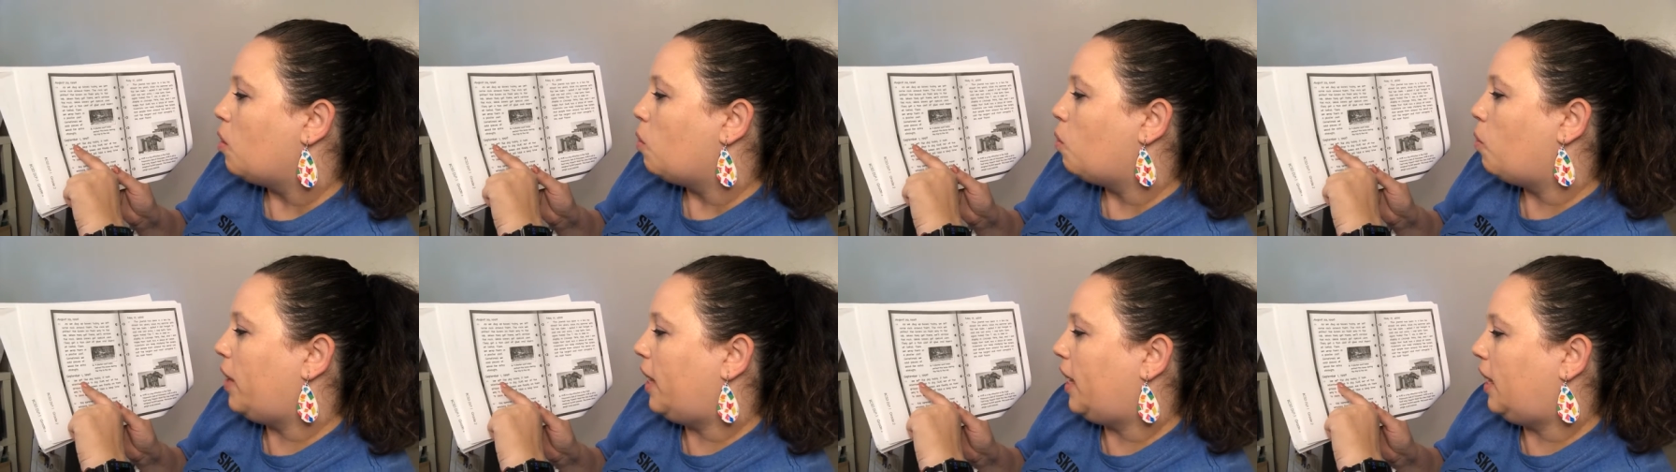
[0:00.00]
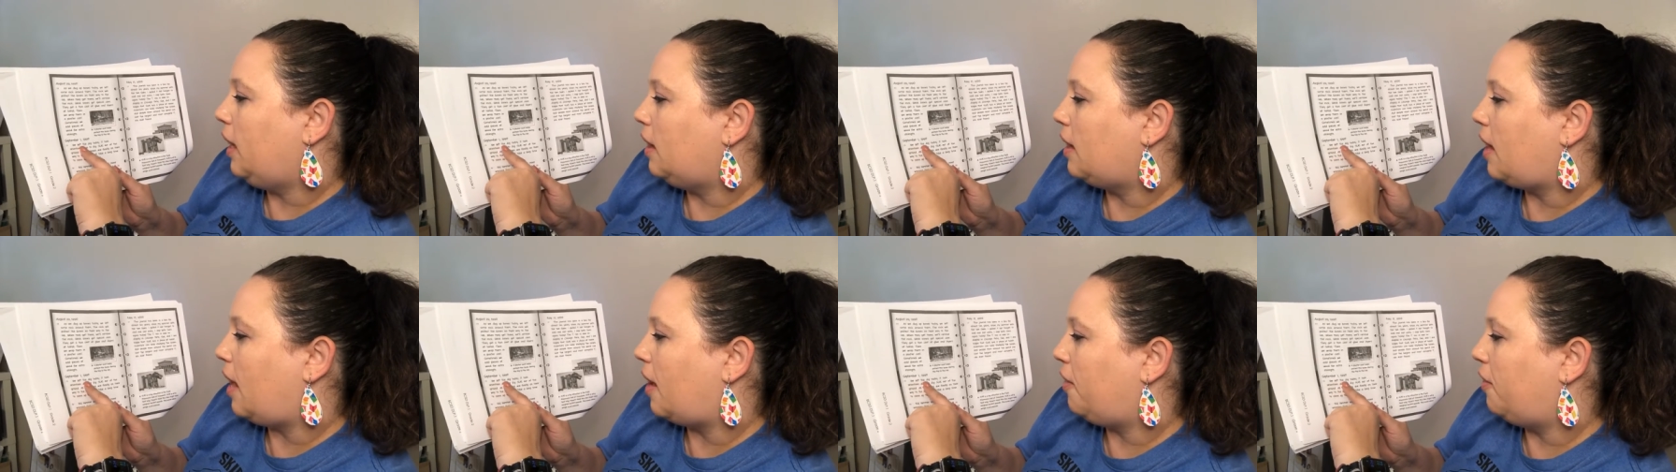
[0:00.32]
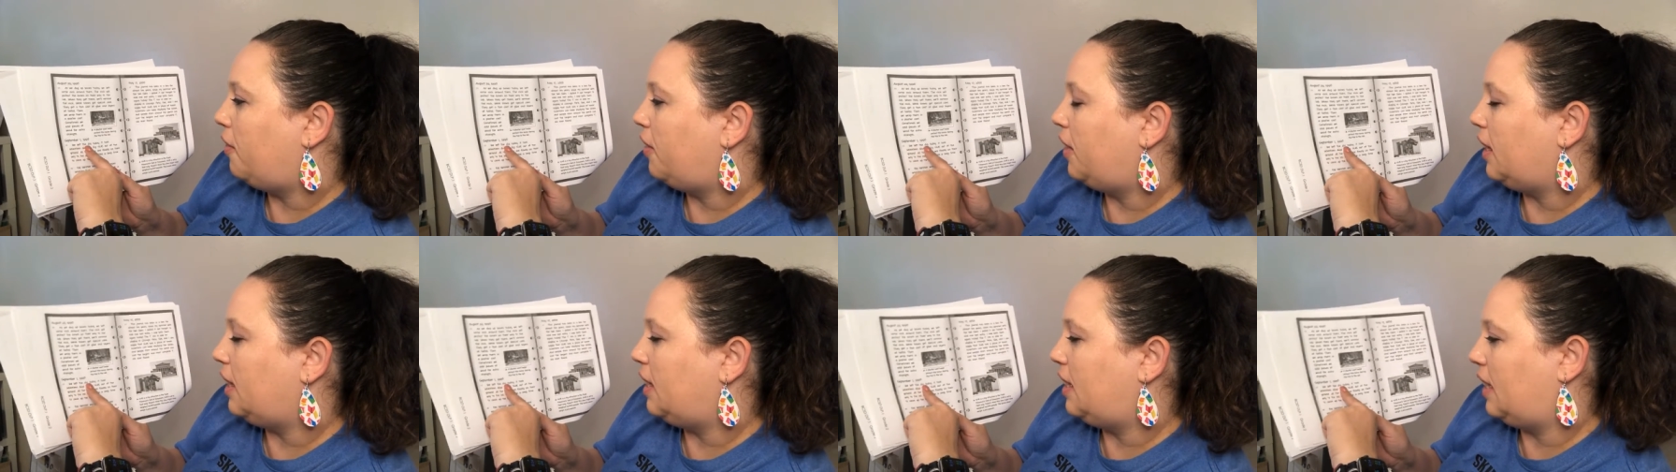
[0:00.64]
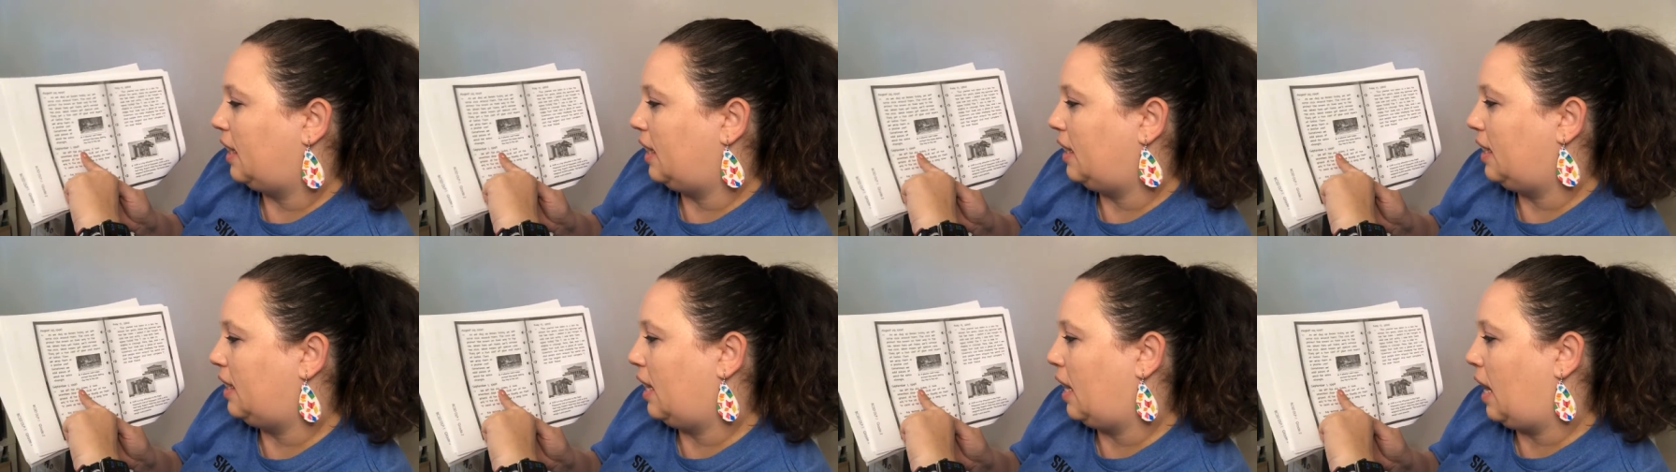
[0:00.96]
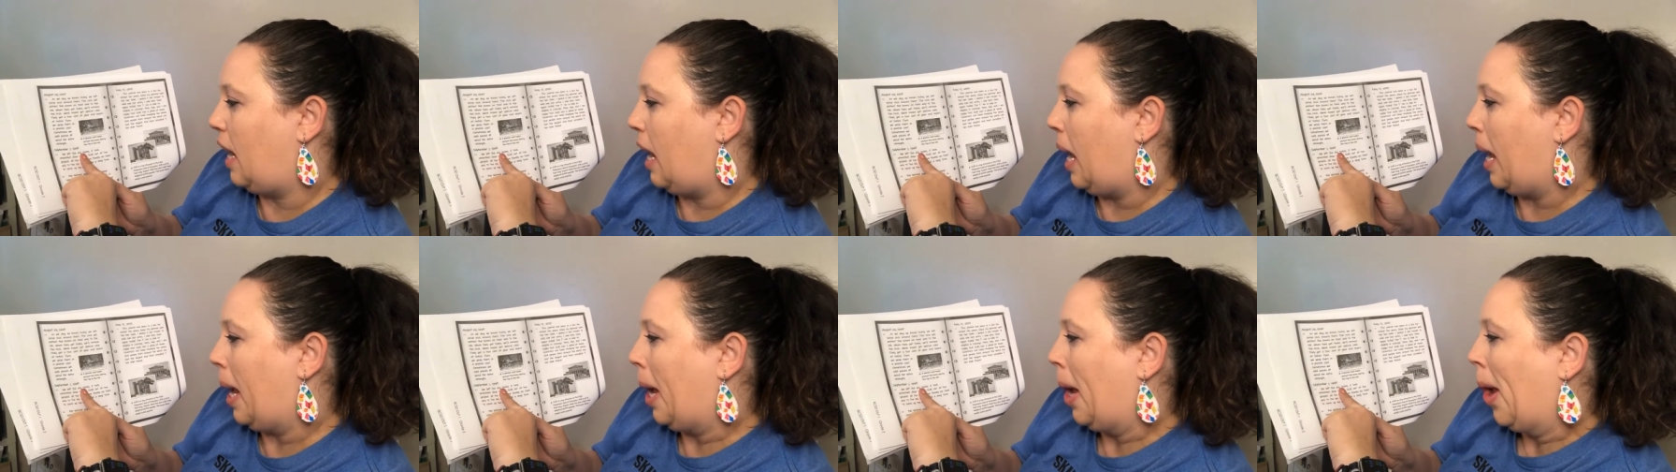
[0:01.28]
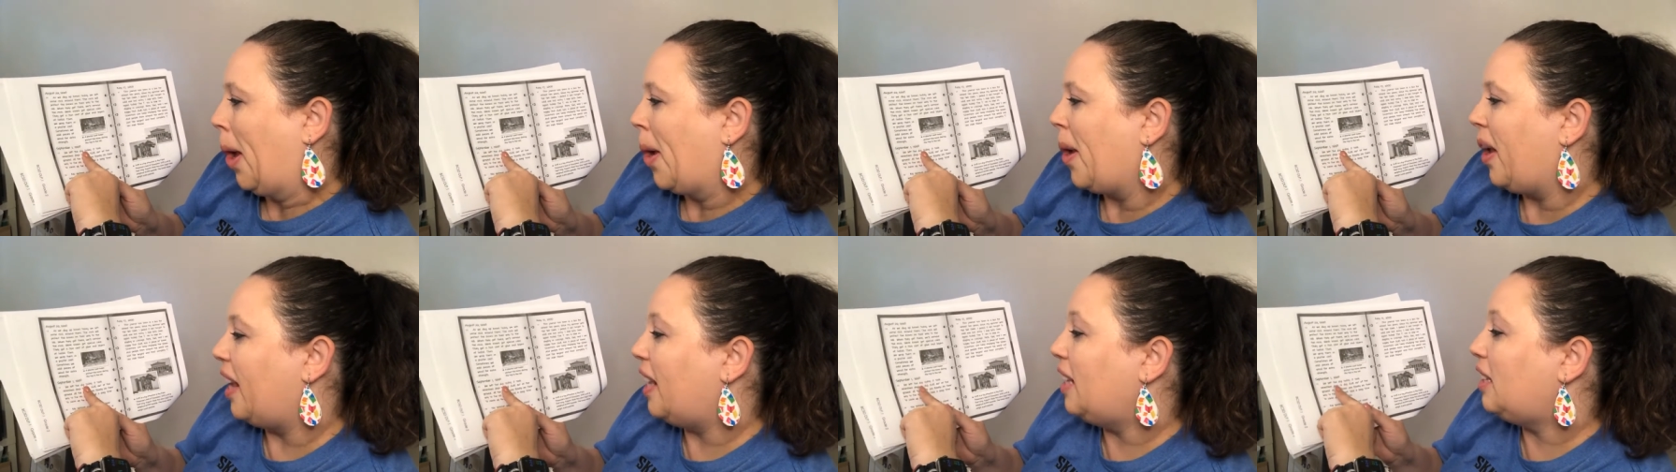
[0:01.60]
We left the dig today.
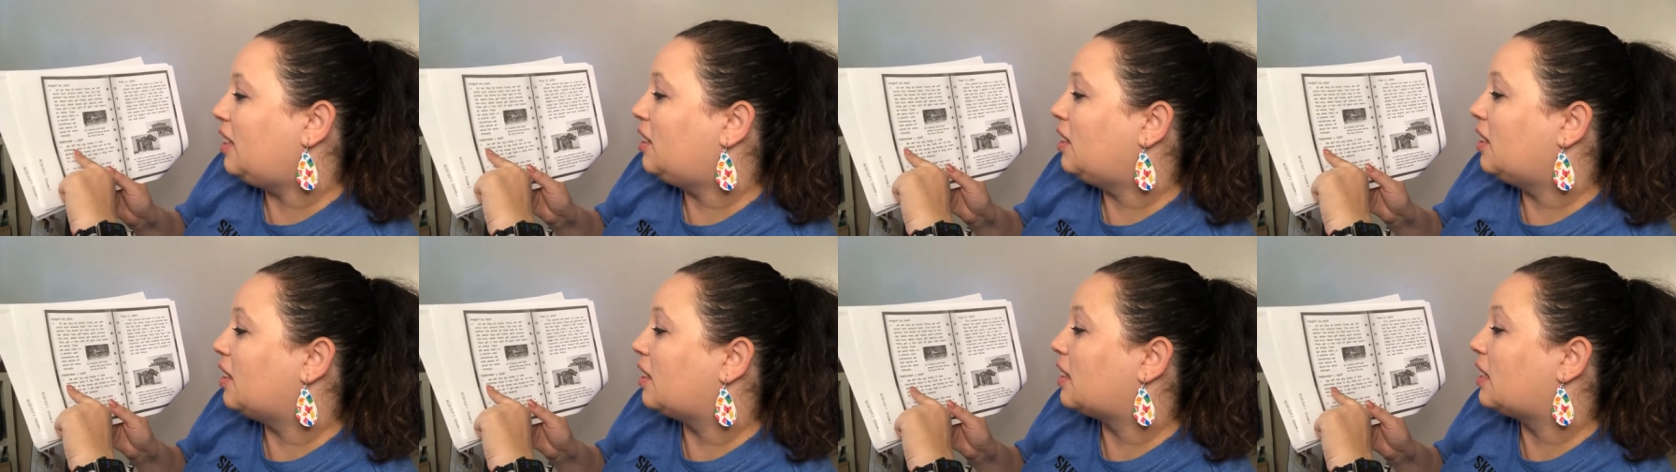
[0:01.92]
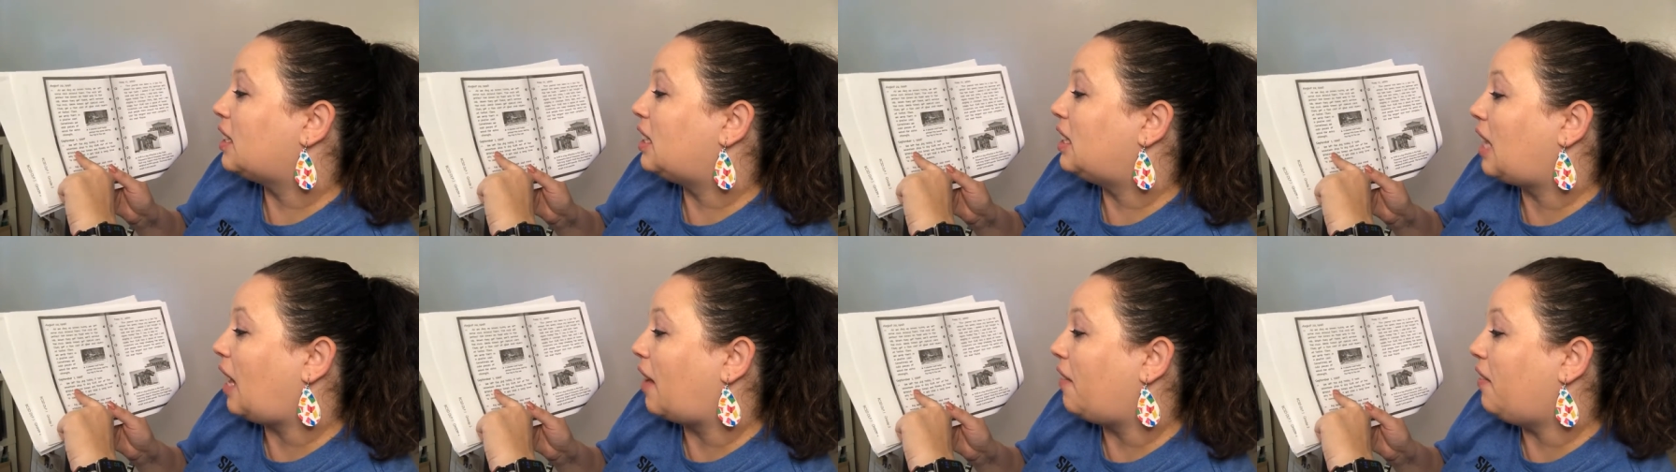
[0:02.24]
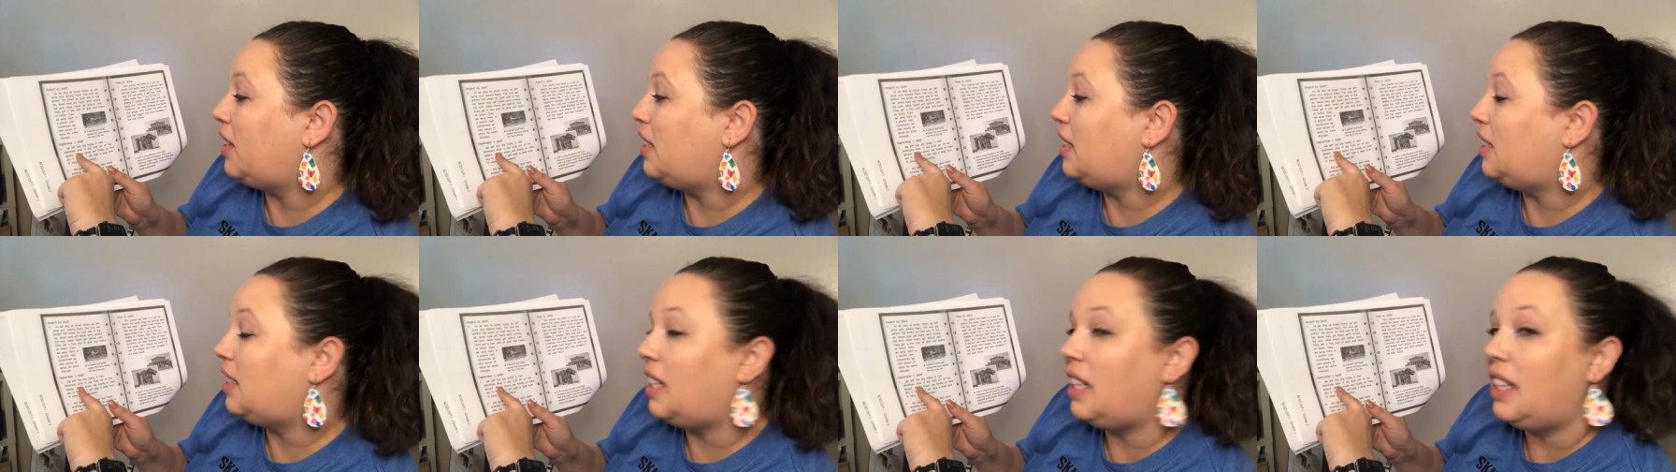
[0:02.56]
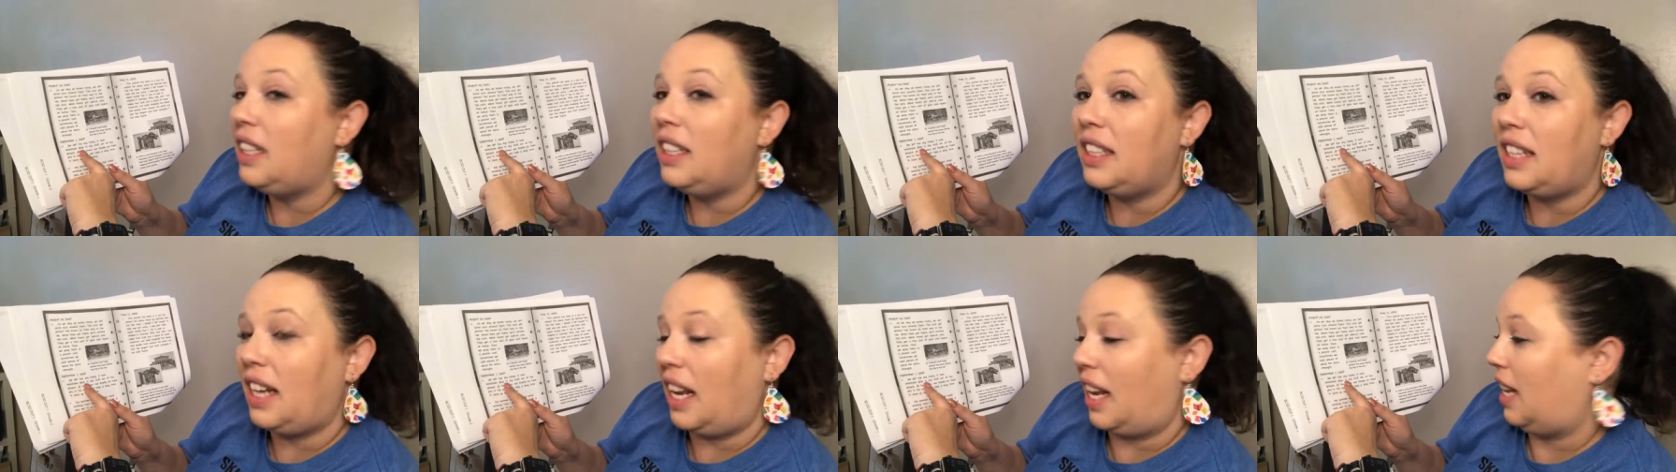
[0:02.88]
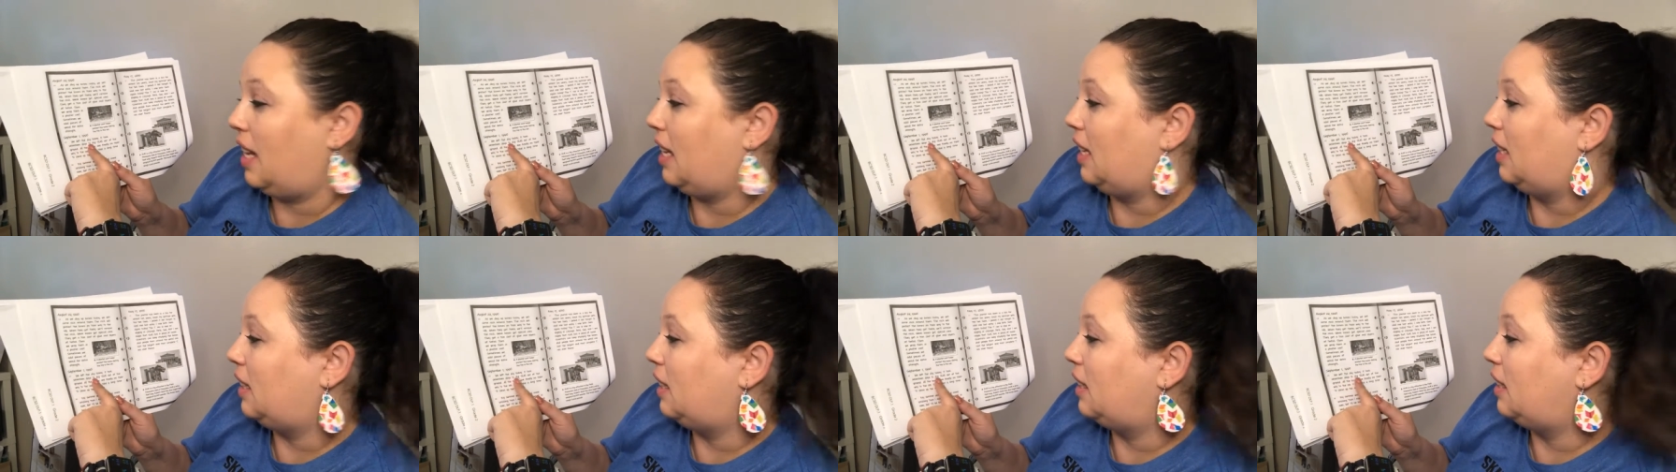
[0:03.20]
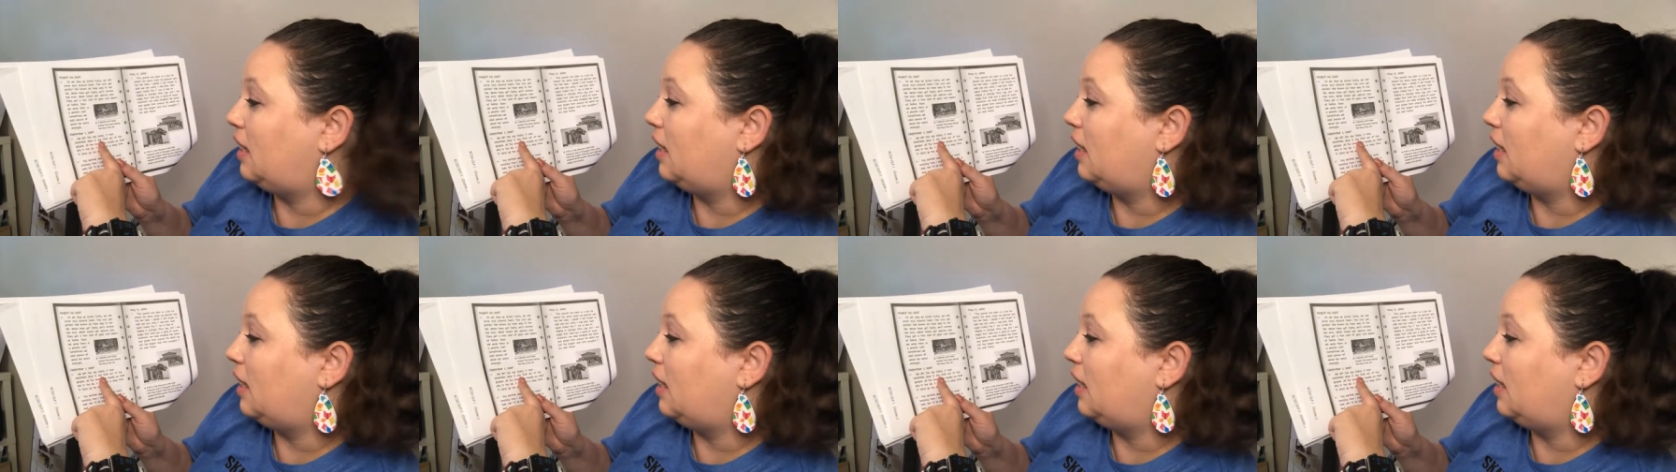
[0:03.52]
It took 17 days